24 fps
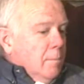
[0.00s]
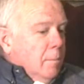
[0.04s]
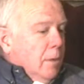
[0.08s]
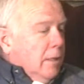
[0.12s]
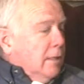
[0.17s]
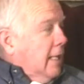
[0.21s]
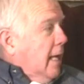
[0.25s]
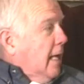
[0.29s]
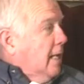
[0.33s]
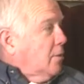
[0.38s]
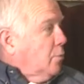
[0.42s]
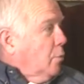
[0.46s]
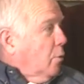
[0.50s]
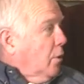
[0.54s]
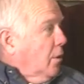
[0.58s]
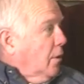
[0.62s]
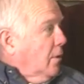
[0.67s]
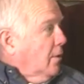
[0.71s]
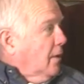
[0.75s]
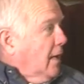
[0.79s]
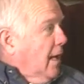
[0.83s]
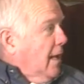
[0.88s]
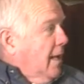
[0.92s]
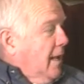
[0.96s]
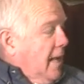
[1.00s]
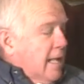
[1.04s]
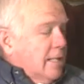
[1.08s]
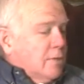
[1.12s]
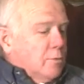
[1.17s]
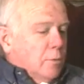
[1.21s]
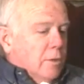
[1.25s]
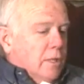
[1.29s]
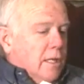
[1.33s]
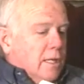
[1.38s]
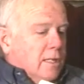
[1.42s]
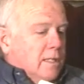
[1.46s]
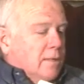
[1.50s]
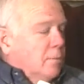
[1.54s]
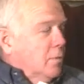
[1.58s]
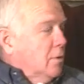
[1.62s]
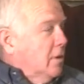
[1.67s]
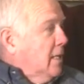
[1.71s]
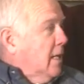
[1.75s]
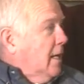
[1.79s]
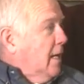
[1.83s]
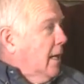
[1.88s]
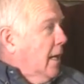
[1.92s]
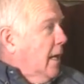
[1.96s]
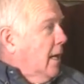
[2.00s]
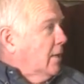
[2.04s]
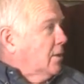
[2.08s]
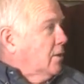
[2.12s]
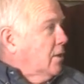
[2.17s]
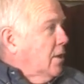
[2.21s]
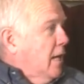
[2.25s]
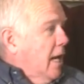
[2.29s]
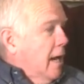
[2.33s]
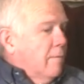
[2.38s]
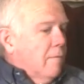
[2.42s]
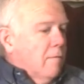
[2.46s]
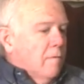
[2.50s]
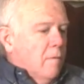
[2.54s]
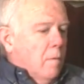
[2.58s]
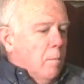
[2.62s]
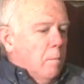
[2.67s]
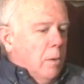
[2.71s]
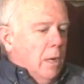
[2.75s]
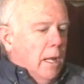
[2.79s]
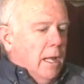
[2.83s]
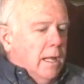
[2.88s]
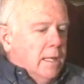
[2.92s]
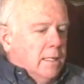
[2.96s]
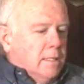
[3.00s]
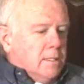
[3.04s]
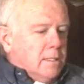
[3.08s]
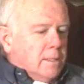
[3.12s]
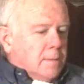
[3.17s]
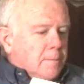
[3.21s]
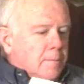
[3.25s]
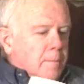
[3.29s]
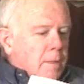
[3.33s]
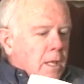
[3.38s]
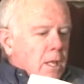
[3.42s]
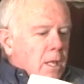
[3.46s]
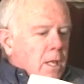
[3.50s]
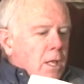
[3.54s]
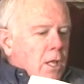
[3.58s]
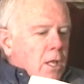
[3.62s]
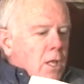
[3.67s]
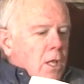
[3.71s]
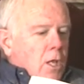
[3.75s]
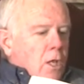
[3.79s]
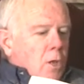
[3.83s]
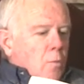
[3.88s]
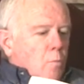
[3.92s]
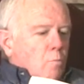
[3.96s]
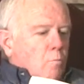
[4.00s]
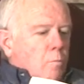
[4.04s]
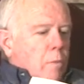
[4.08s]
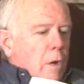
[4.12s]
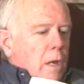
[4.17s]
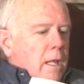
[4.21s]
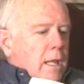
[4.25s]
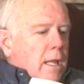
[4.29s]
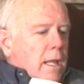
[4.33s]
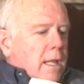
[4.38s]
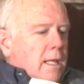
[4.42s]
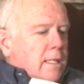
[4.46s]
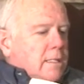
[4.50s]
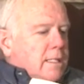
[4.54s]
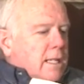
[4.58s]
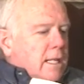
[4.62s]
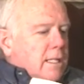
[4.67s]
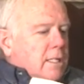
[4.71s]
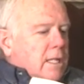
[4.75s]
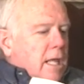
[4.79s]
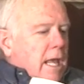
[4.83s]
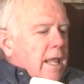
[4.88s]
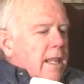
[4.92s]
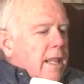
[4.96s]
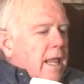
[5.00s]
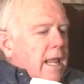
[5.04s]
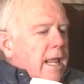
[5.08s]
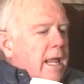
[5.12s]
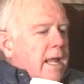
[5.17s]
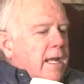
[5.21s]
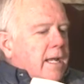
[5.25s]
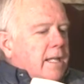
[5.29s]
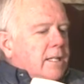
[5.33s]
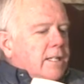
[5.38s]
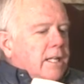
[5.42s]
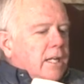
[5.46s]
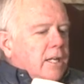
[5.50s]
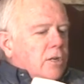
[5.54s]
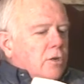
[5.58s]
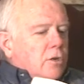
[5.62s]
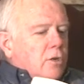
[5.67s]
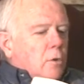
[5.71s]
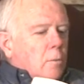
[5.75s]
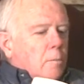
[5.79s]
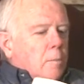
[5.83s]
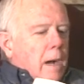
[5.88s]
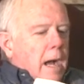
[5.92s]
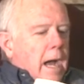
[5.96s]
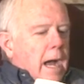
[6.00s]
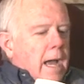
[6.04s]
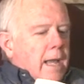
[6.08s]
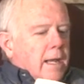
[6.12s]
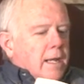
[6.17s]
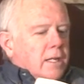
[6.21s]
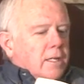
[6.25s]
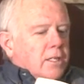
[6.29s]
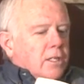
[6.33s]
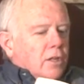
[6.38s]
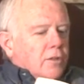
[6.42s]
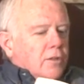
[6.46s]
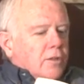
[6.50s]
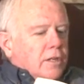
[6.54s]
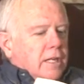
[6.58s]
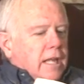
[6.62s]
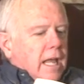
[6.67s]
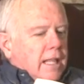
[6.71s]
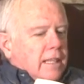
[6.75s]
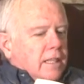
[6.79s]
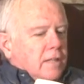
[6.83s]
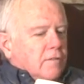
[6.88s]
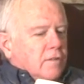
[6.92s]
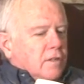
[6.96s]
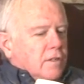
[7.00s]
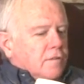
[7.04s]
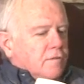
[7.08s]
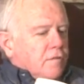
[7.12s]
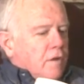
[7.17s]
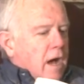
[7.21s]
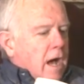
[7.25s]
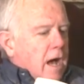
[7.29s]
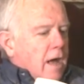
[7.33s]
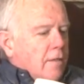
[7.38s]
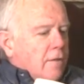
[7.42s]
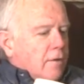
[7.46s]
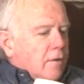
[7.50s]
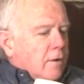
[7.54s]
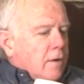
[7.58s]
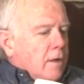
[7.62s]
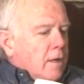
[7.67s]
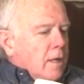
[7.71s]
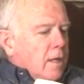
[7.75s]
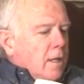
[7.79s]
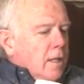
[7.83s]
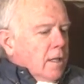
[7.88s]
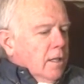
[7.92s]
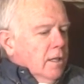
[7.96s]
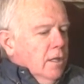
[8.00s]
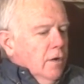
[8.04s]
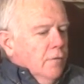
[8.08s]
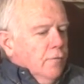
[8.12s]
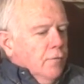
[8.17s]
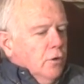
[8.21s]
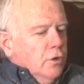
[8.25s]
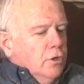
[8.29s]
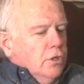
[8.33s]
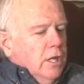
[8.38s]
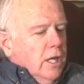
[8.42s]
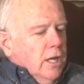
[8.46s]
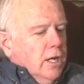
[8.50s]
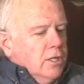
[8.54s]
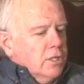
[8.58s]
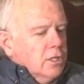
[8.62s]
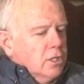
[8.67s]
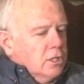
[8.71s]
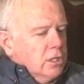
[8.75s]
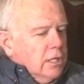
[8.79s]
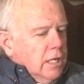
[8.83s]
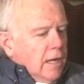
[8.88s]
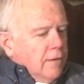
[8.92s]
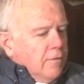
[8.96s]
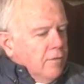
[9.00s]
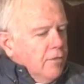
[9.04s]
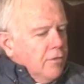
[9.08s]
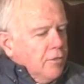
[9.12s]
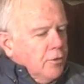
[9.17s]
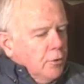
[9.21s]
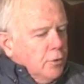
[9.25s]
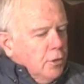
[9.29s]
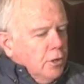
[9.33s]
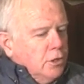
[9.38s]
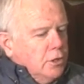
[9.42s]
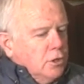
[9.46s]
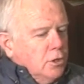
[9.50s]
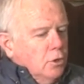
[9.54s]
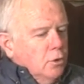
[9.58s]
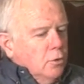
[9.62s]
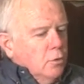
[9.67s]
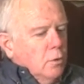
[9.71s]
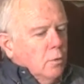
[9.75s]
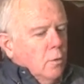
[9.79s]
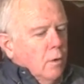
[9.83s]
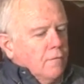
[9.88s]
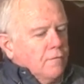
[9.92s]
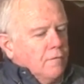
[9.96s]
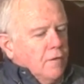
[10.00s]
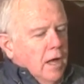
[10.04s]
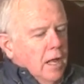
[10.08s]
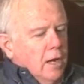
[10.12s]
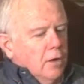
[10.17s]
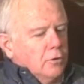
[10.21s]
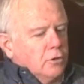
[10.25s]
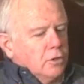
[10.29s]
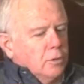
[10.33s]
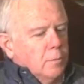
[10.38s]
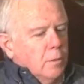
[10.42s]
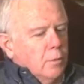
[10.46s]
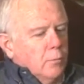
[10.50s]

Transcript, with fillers: but that's where and that's where they, was that, that's the name of a place. But it says, and he continued to abide until the death of his father. Therefore, Genesis 11:32 and what follows should